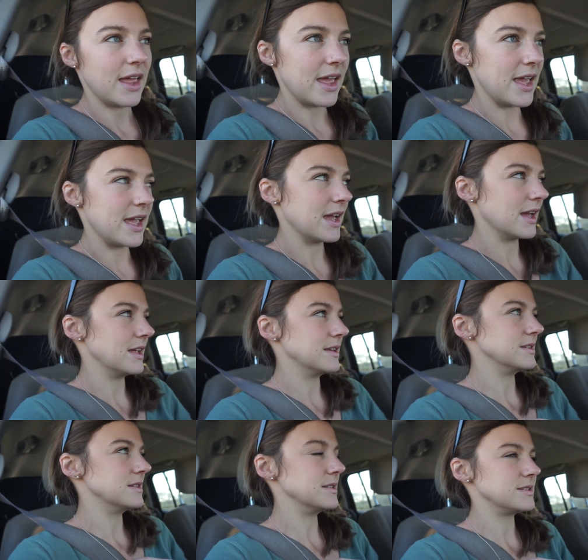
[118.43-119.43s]

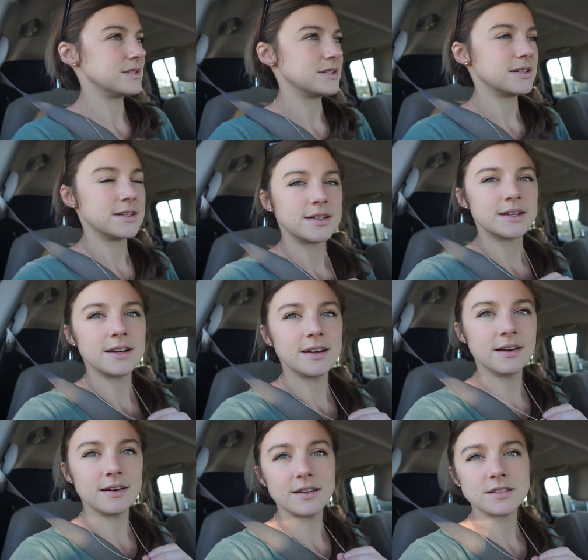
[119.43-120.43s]
and
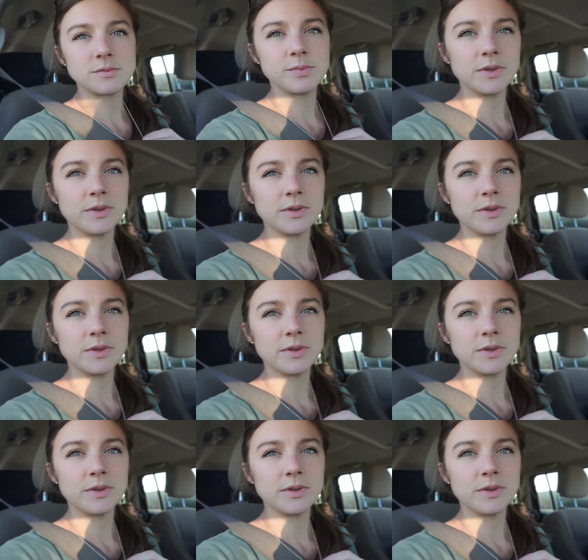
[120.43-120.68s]
uh, it's